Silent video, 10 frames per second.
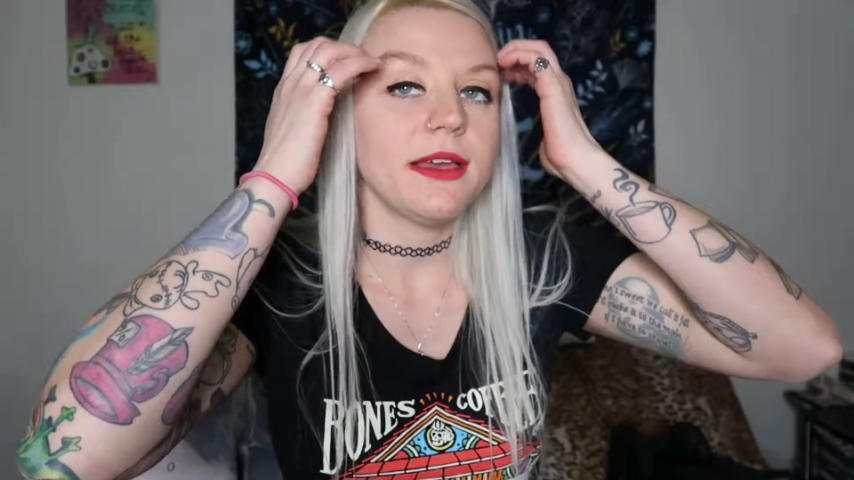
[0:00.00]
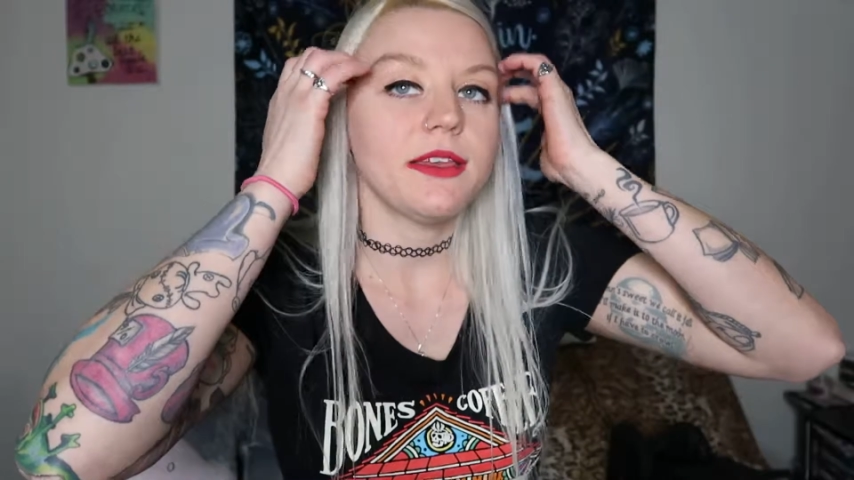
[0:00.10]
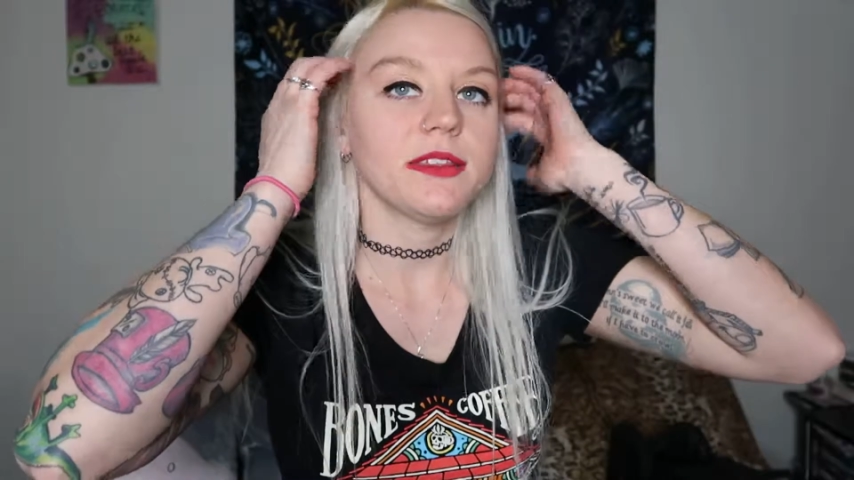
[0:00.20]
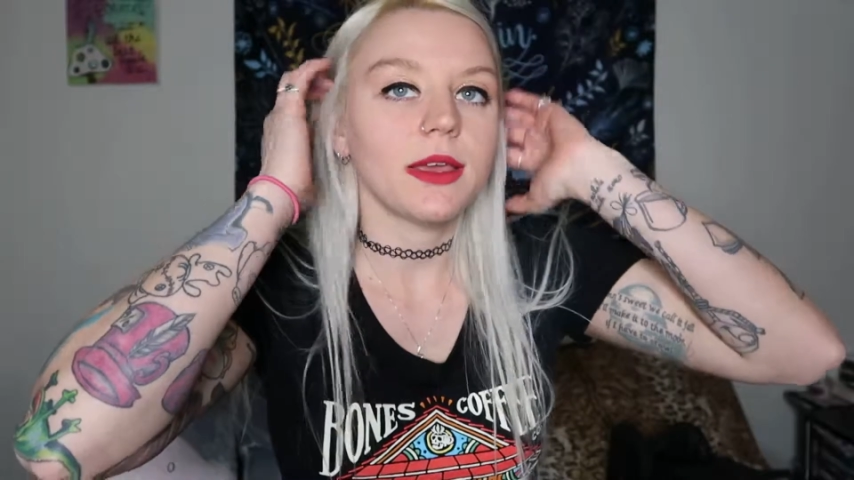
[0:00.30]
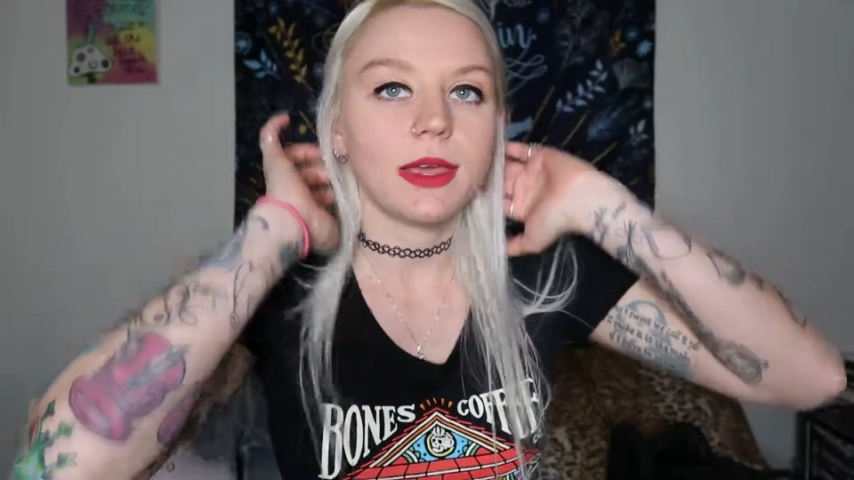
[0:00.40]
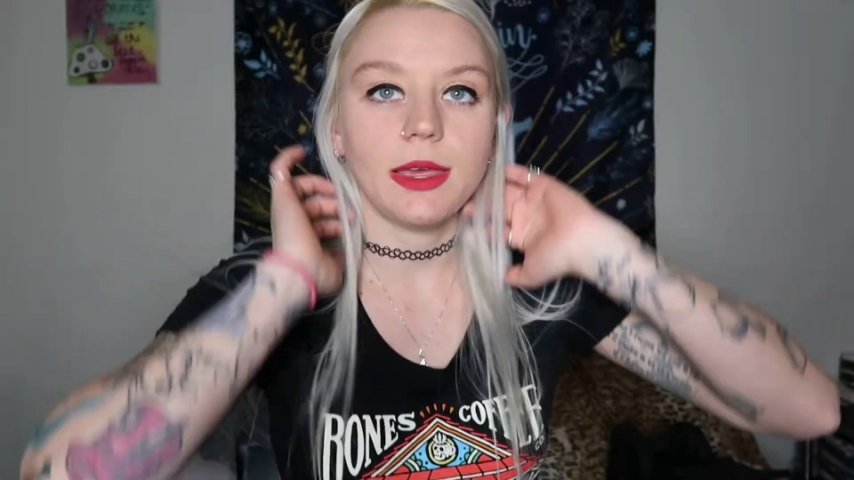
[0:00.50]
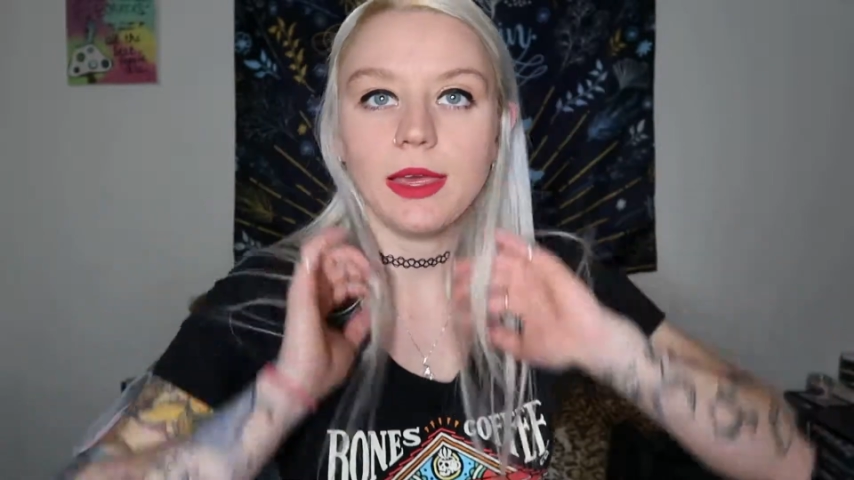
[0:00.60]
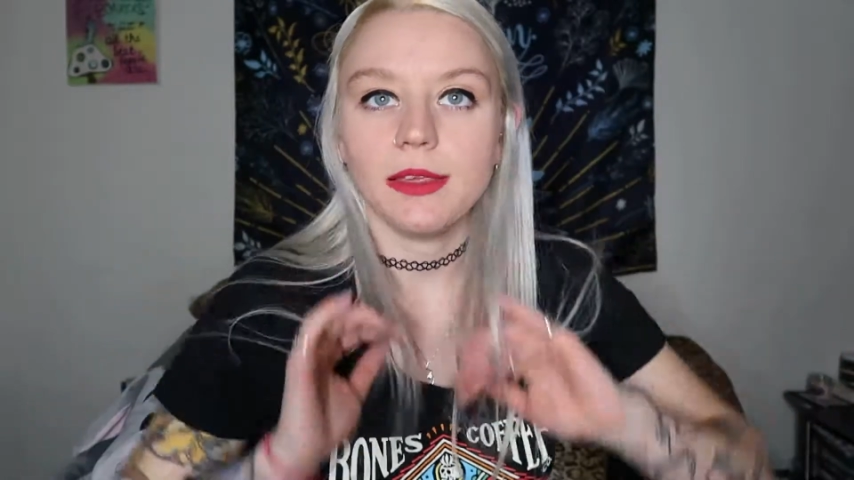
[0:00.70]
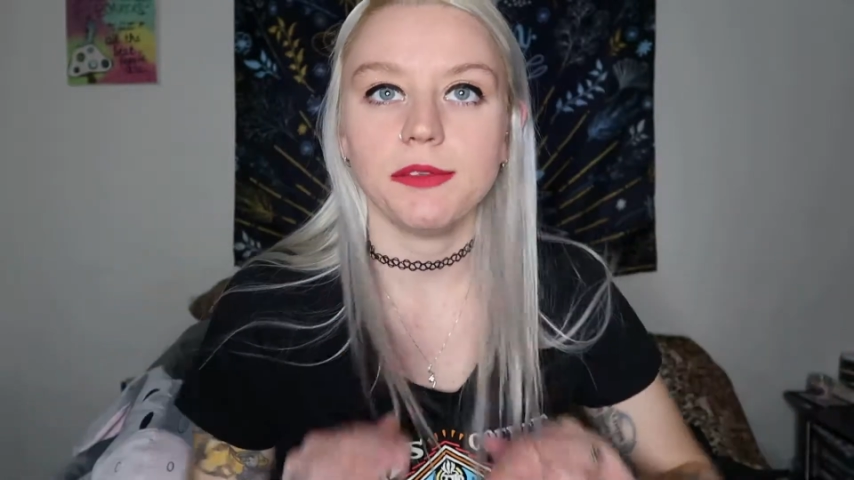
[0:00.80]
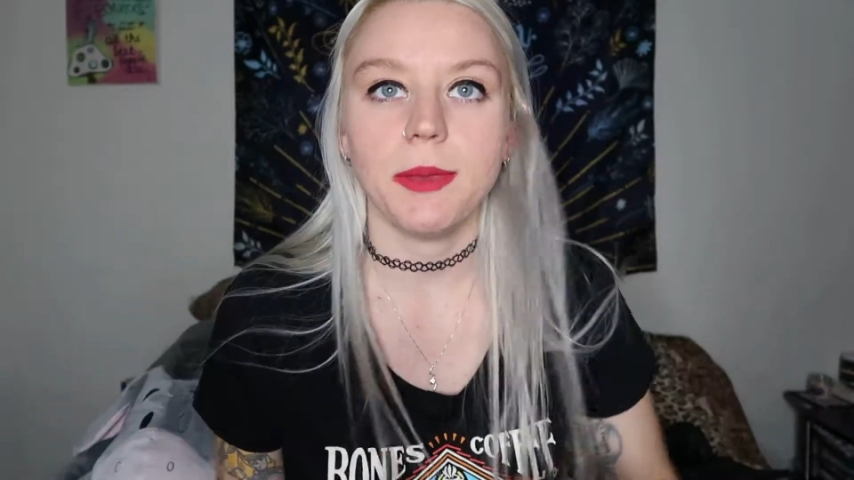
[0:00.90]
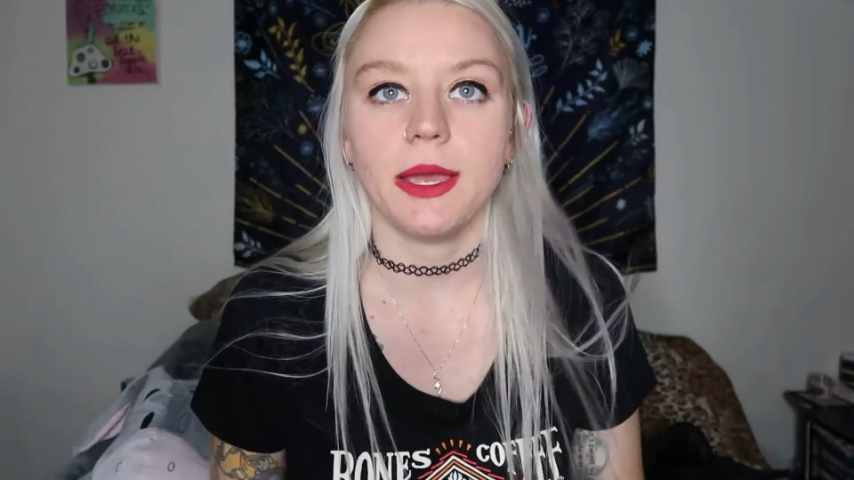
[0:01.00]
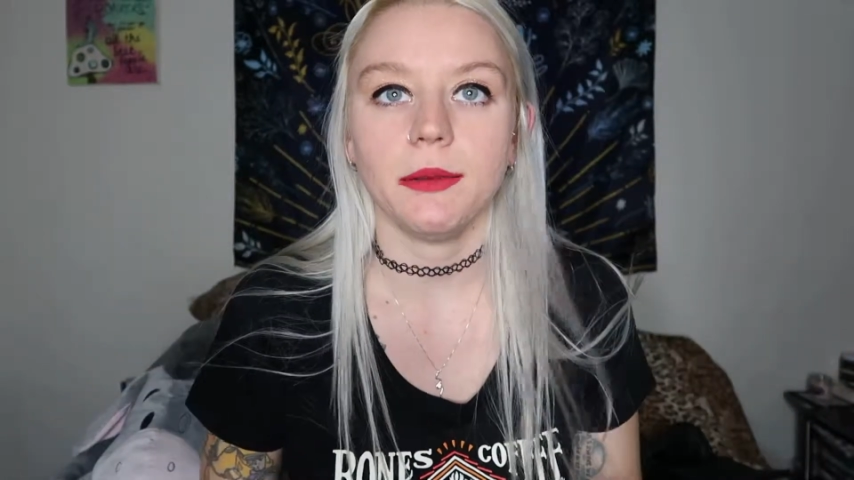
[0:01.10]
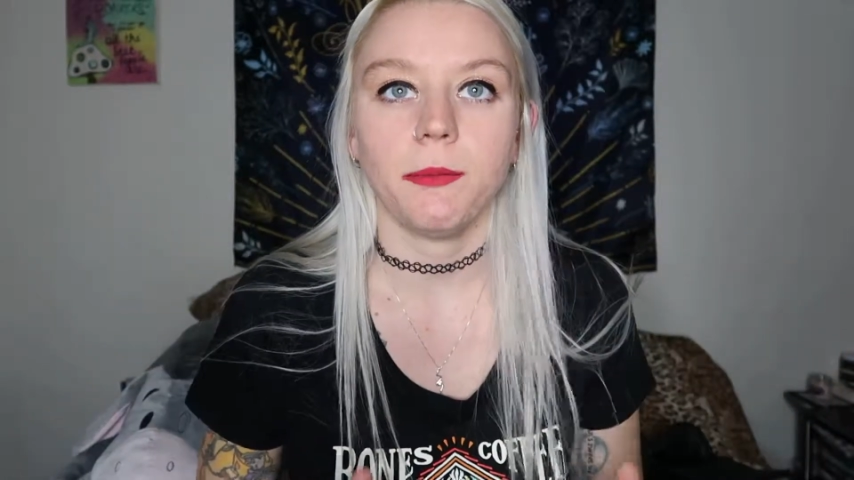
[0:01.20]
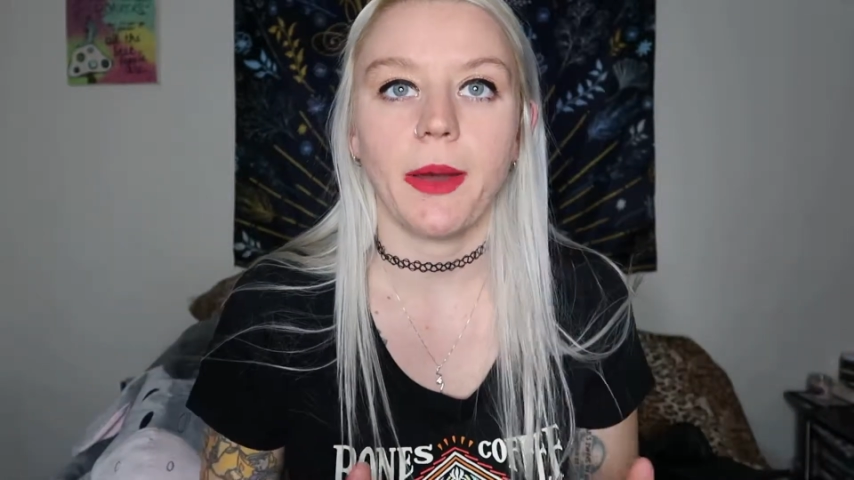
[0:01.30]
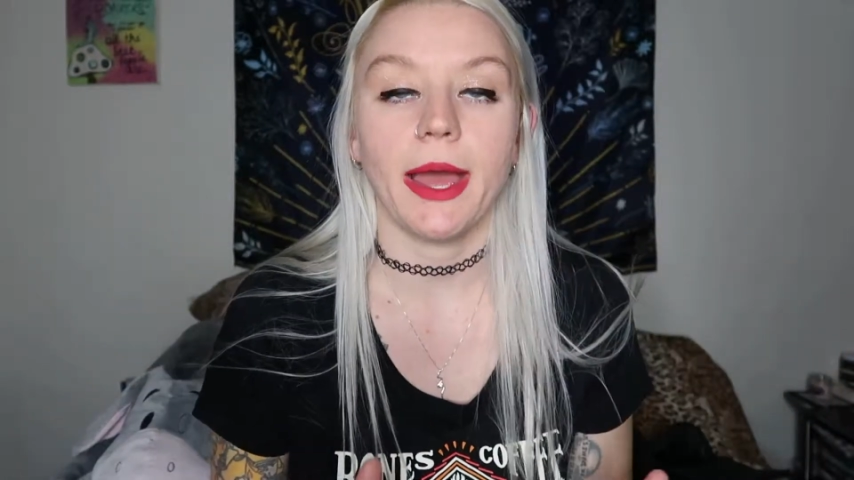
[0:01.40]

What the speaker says: is Kingsbane